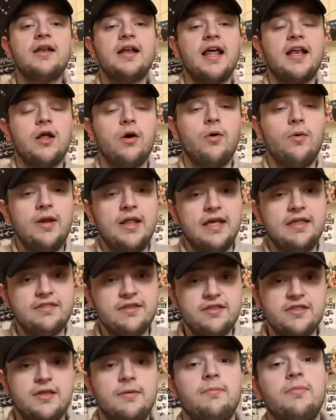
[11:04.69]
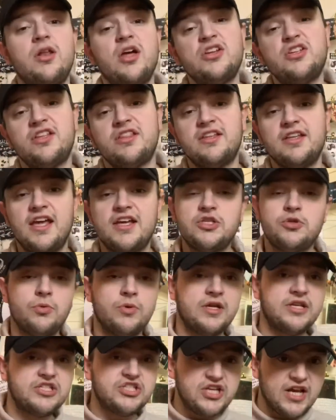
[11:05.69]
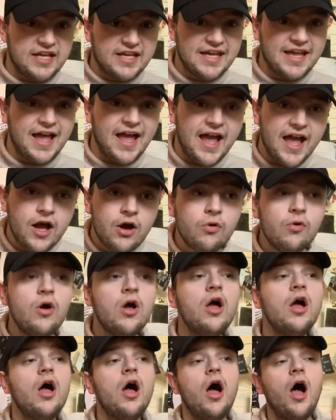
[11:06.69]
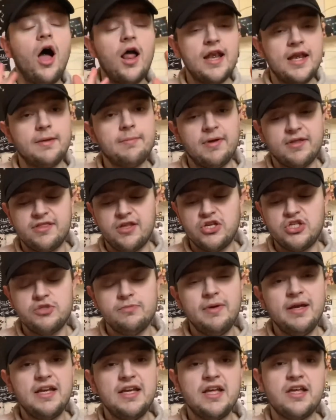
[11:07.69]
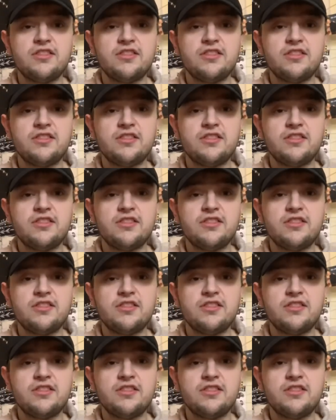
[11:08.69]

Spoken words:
And I'll link this in below just in case you want to check it out. I'll link my social media.